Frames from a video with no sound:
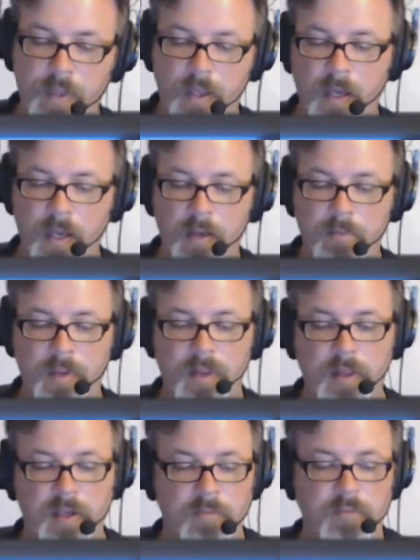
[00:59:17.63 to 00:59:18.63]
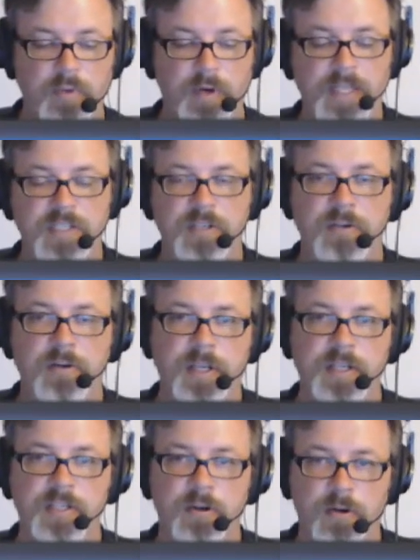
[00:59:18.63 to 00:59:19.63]
um, the compressor
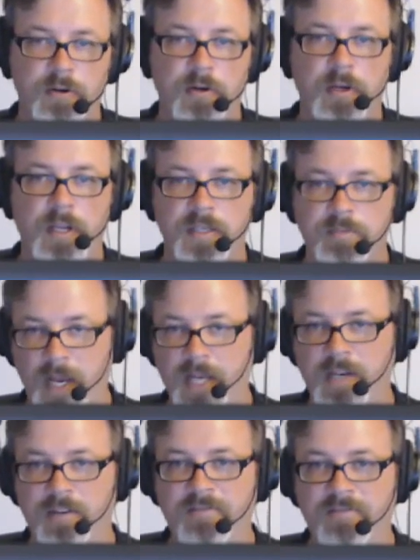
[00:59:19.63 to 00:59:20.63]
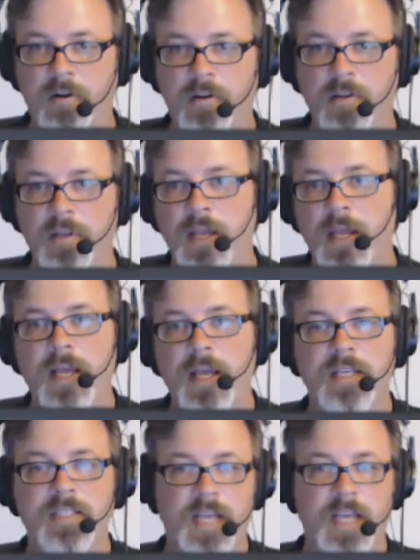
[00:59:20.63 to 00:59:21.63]
is current is by default
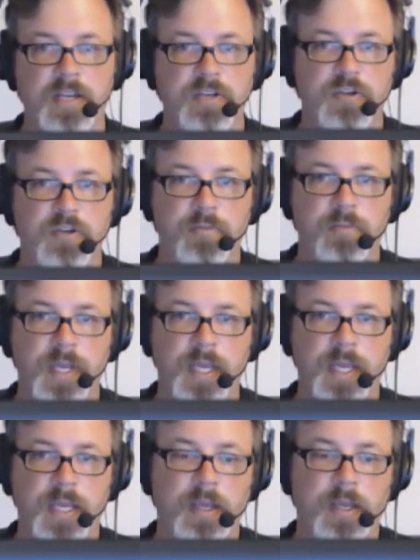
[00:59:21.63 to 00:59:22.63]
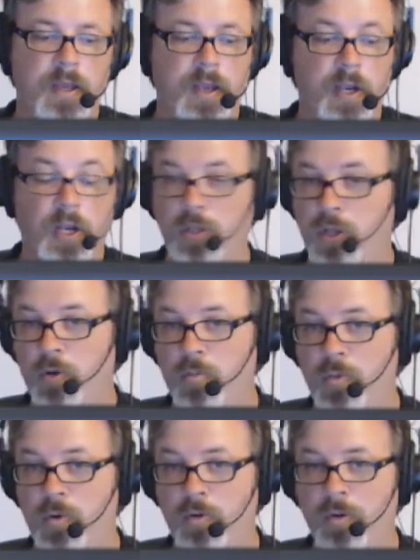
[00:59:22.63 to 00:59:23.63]
set to be
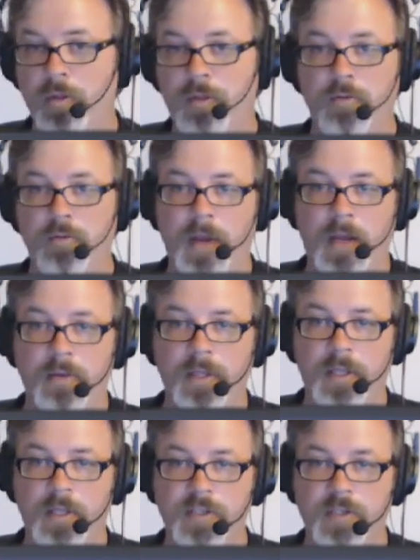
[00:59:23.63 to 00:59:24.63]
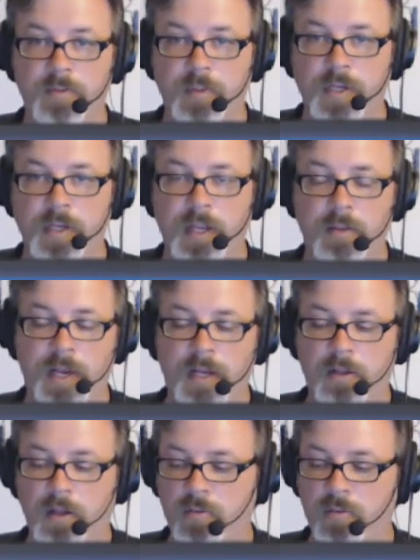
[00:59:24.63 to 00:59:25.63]
global throughout the instrument. And
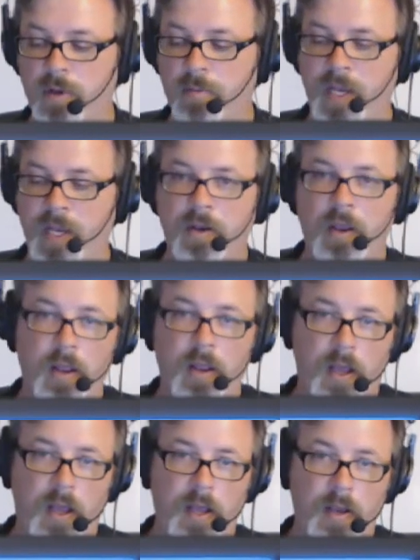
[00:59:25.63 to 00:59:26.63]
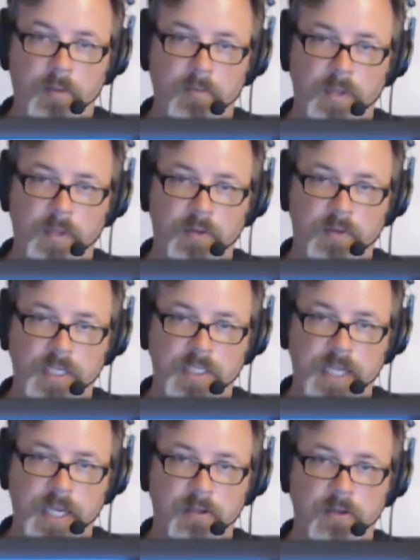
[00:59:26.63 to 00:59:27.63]
by global, I mean, um, well, let's
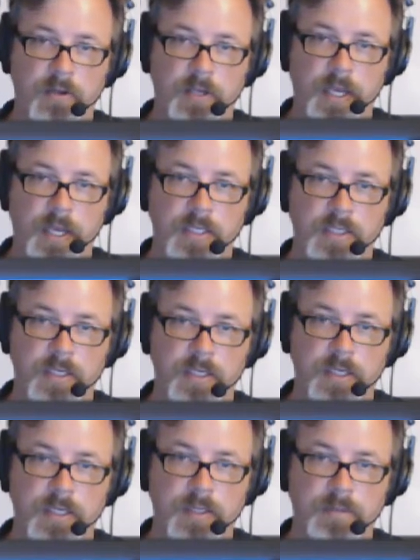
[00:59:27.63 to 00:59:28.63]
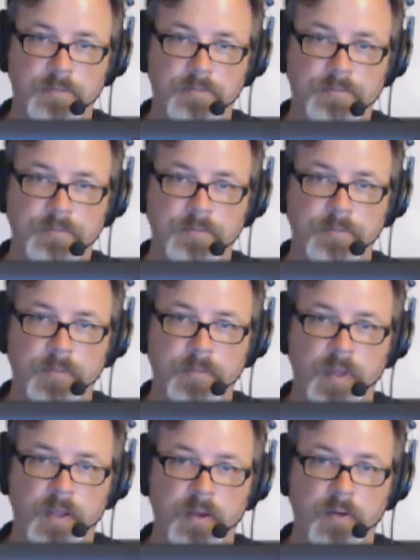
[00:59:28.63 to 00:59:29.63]
take a look at, um,
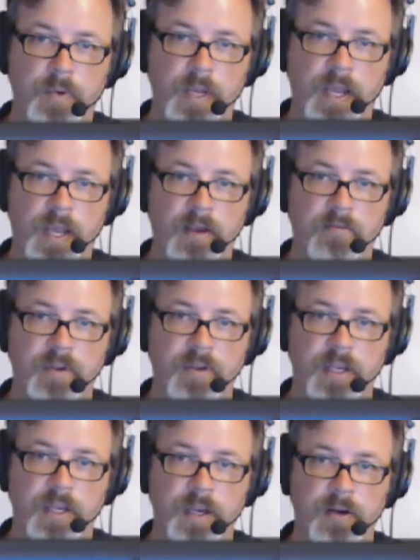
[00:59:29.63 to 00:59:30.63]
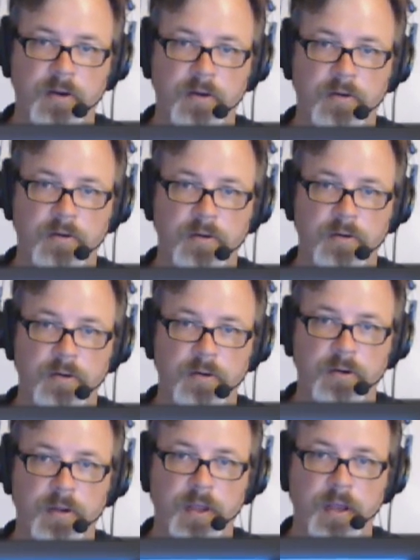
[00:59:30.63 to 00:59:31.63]
we have in here,
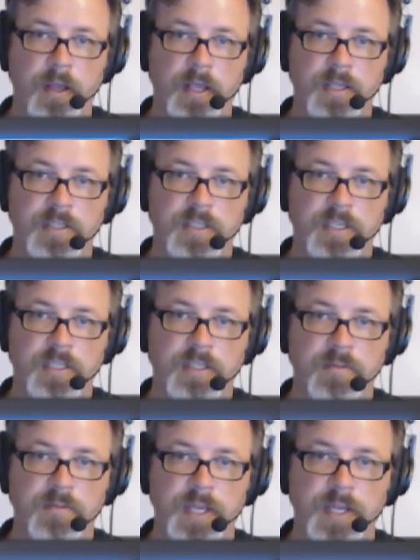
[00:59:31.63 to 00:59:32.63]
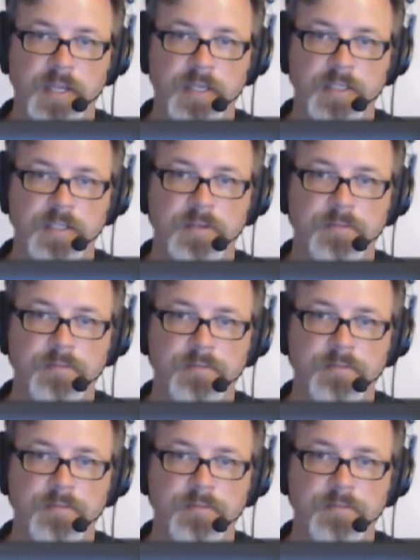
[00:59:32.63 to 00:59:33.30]
in system settings,